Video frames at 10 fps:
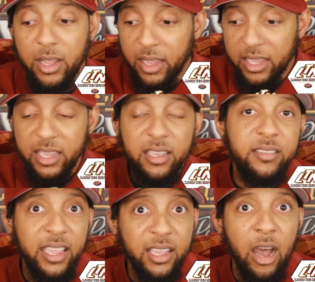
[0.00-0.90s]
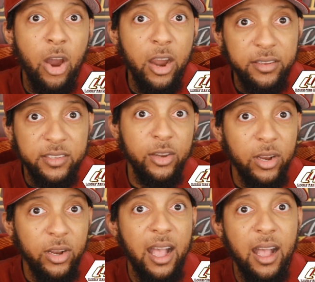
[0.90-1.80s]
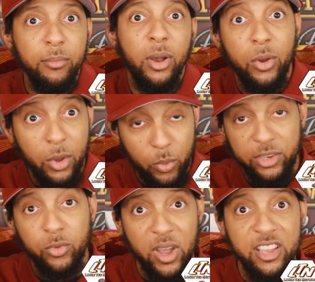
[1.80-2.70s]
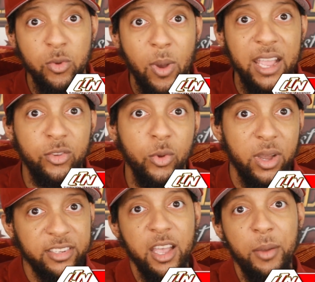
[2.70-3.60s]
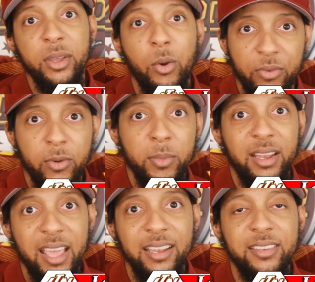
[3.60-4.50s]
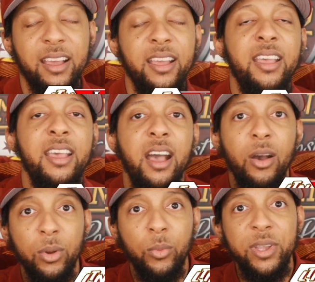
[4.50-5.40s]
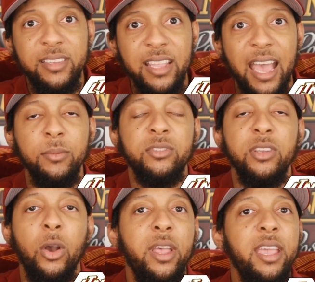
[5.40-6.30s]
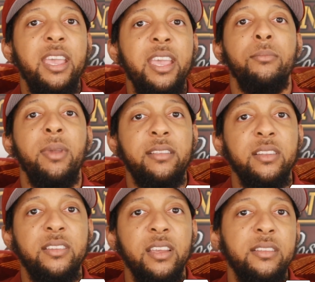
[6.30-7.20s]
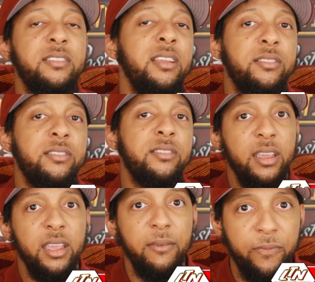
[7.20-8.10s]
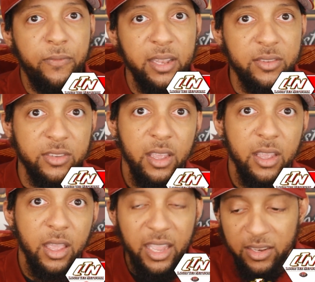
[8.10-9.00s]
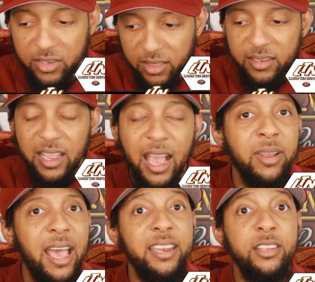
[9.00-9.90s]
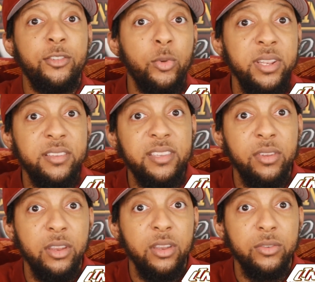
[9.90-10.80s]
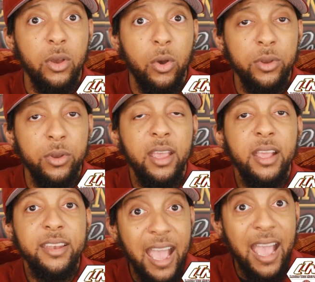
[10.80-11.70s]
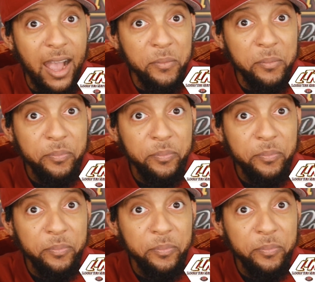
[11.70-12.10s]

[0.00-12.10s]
He's a guard-center combo, which Wes Schweitzer was coming over from Atlanta when we signed him. So it makes a ton of sense. It fits into the timeline. He's 27 years old. Now